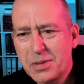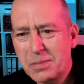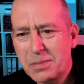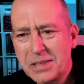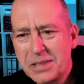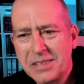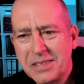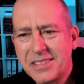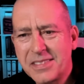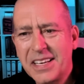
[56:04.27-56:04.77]

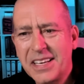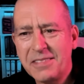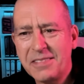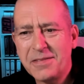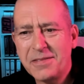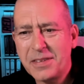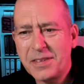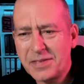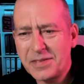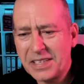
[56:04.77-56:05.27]
probably
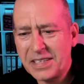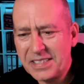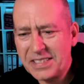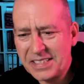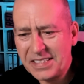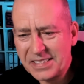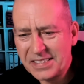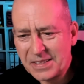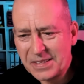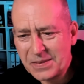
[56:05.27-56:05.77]
10, 15
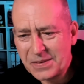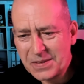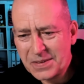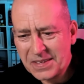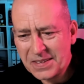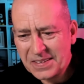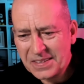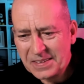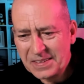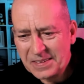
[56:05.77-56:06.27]
years old.